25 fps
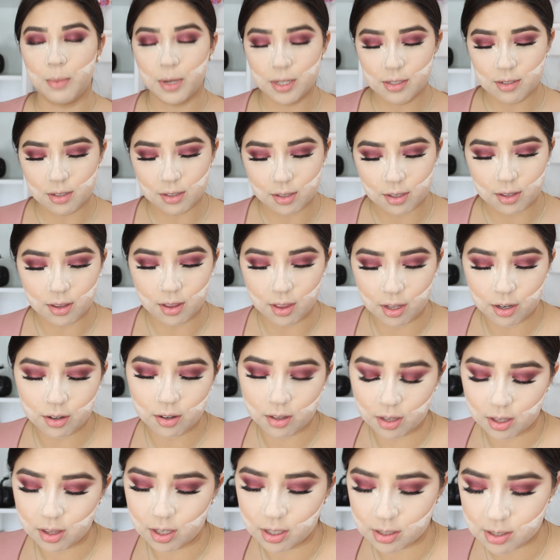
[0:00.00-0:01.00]
basically,
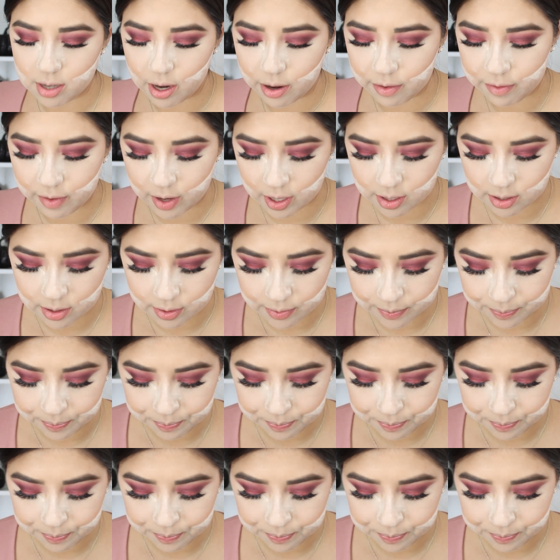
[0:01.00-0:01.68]
literally the entire face.